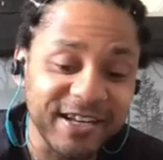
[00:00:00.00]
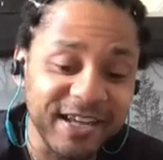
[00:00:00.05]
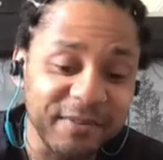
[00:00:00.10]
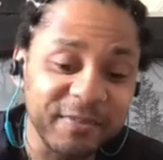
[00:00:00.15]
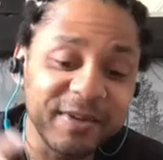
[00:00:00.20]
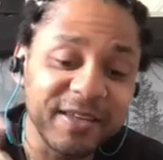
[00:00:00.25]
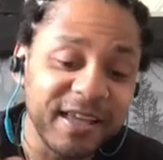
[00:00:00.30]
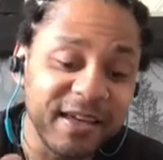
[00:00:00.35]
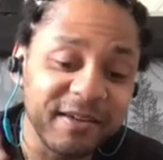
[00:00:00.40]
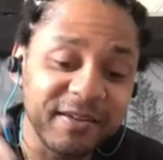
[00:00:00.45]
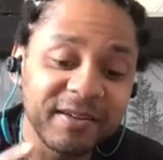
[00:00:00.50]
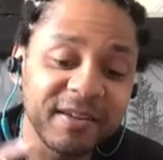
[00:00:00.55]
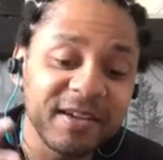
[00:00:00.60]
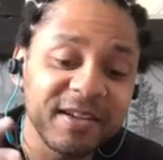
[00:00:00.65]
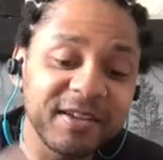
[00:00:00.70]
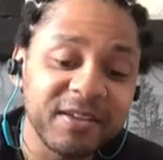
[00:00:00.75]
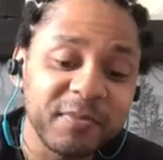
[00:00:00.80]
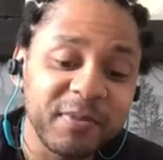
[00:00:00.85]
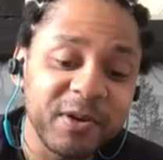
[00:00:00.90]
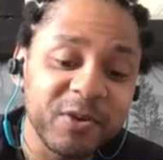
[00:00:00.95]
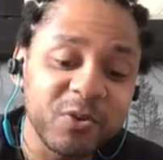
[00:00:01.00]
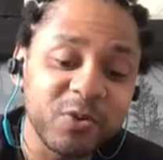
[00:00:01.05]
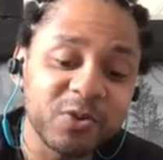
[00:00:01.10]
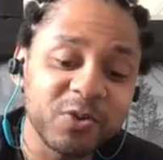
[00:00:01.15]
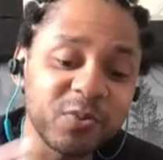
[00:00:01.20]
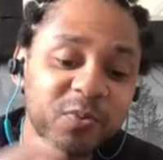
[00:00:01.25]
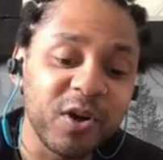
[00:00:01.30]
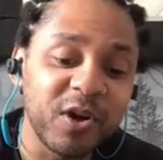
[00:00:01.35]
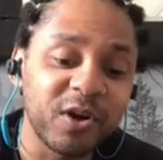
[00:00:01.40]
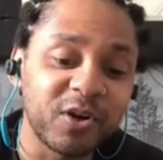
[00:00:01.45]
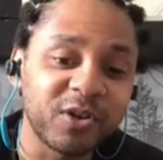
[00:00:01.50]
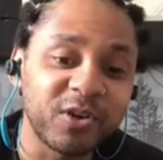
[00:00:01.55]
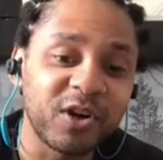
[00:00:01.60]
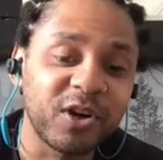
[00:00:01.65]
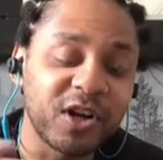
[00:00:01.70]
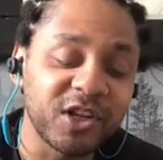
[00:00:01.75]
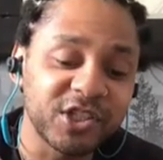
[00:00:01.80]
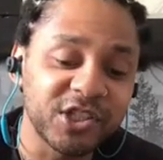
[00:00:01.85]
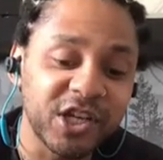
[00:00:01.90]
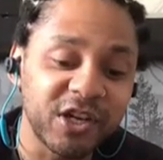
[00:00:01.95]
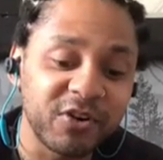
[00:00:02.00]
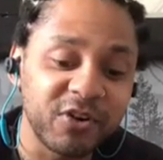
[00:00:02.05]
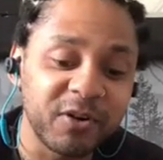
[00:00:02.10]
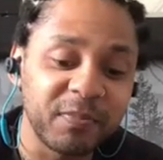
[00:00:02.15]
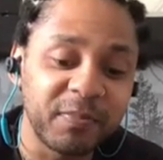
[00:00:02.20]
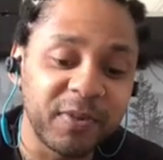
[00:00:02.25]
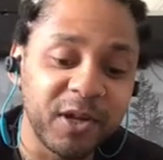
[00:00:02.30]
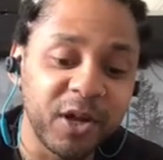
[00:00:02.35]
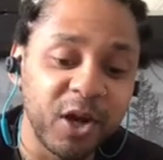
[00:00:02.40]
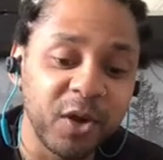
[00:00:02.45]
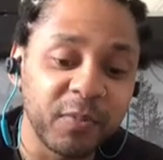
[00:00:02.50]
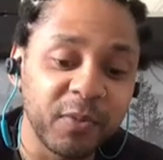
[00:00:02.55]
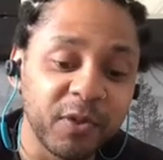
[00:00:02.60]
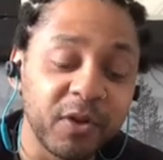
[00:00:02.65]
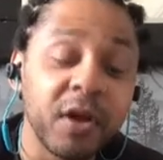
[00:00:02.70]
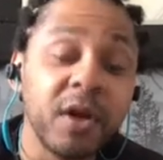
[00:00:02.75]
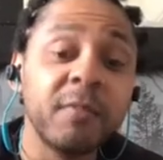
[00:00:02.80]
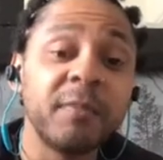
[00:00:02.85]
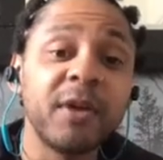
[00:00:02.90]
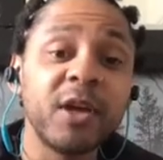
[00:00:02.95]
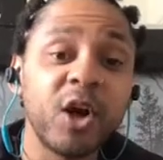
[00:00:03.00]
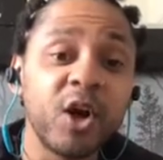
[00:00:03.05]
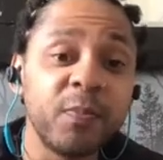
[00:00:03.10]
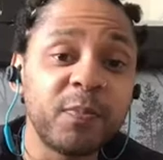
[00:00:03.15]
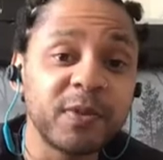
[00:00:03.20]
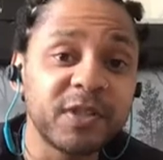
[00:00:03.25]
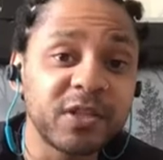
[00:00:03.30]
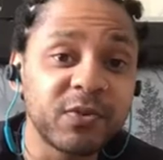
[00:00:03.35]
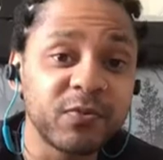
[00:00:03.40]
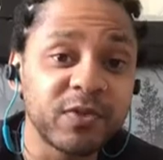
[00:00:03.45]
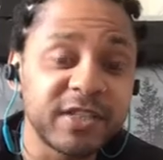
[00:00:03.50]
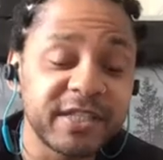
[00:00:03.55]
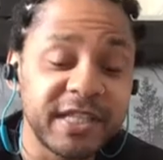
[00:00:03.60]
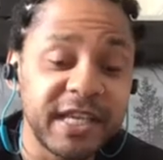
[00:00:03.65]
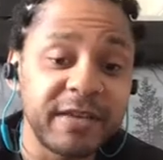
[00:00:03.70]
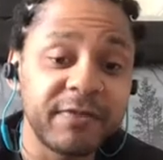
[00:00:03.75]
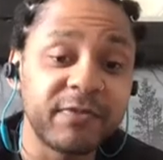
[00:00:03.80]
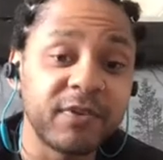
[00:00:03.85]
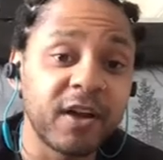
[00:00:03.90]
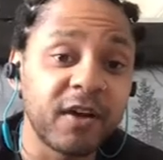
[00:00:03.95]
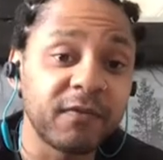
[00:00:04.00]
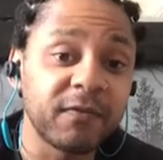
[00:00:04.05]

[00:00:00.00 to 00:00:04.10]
But yeah, you've been called to work on your heart chakra and be open to receive love.